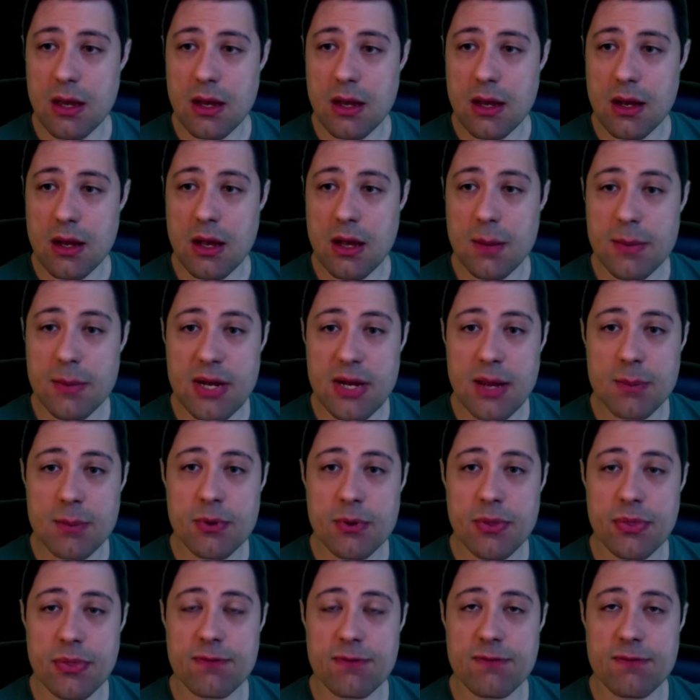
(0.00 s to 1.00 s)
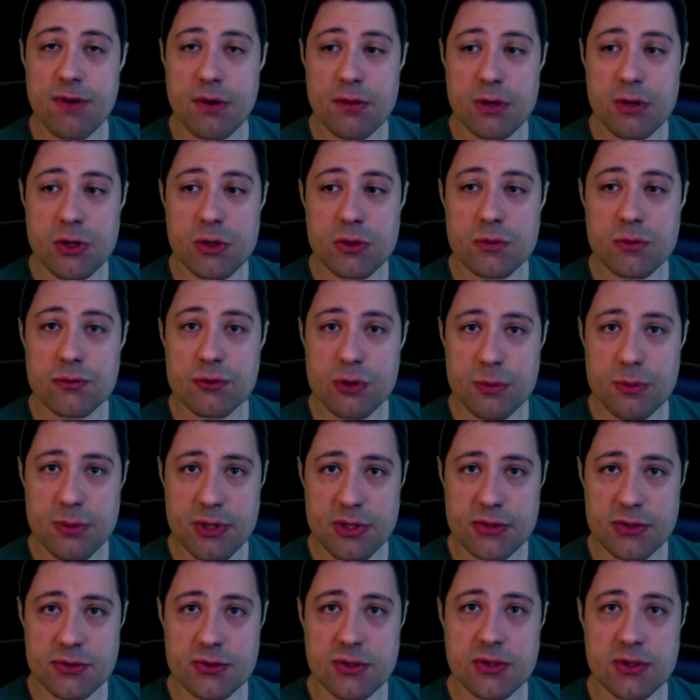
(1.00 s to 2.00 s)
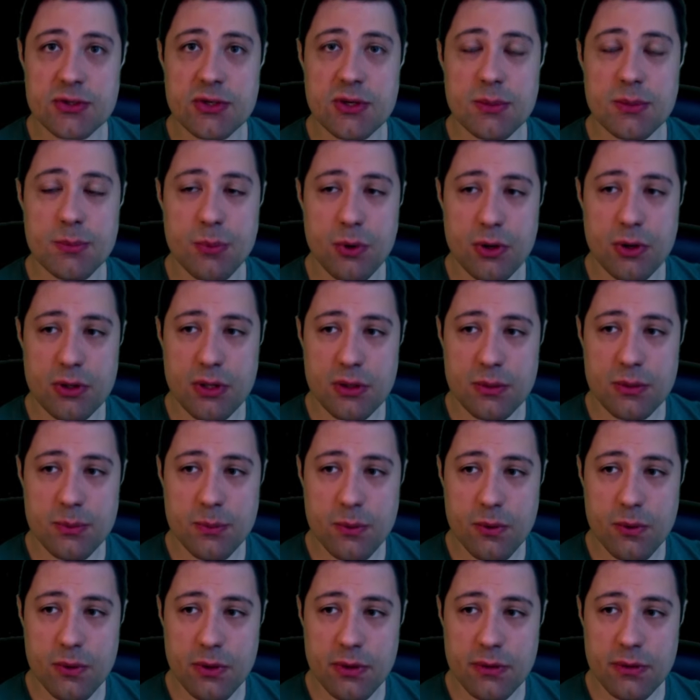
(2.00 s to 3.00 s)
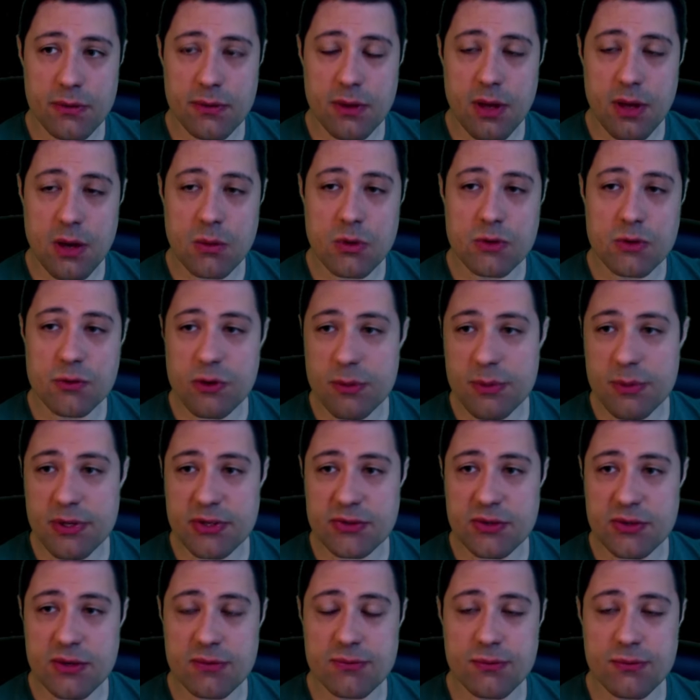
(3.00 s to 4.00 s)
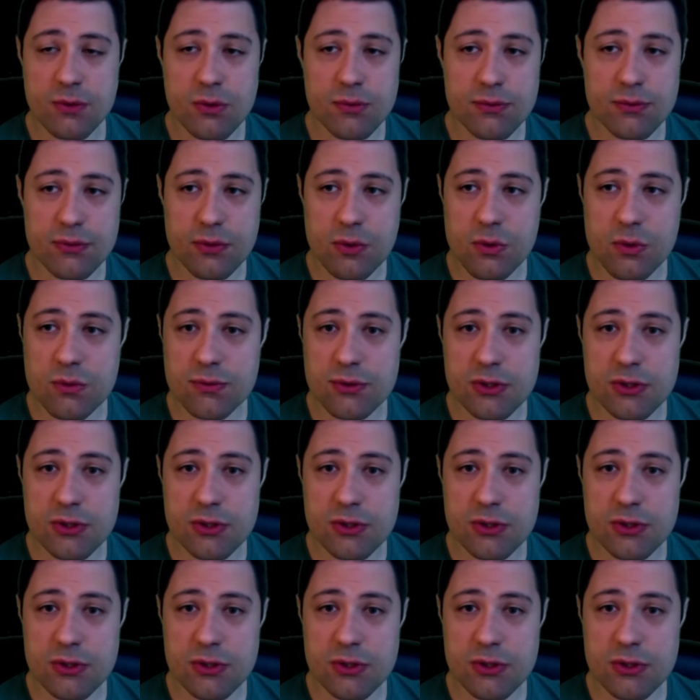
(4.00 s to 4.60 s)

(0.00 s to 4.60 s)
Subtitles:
Coming up with very good rubrics is an important point. Our rubrics evolved over